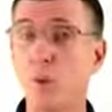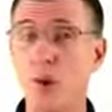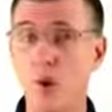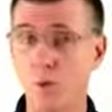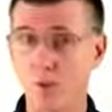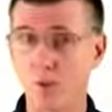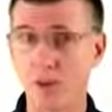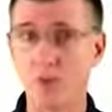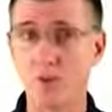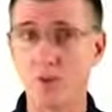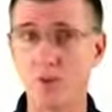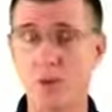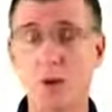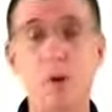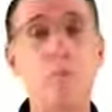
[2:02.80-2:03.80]
call
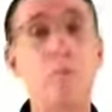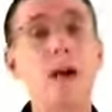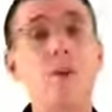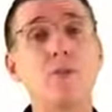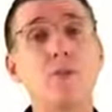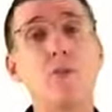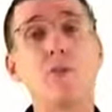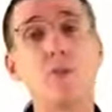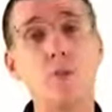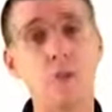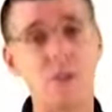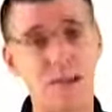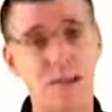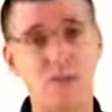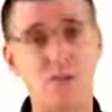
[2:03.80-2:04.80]
bills, amounting to
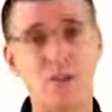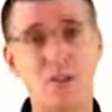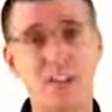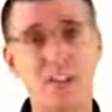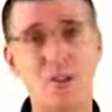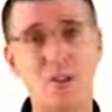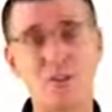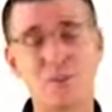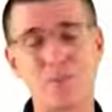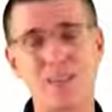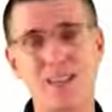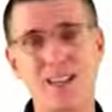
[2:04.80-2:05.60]
$1,000.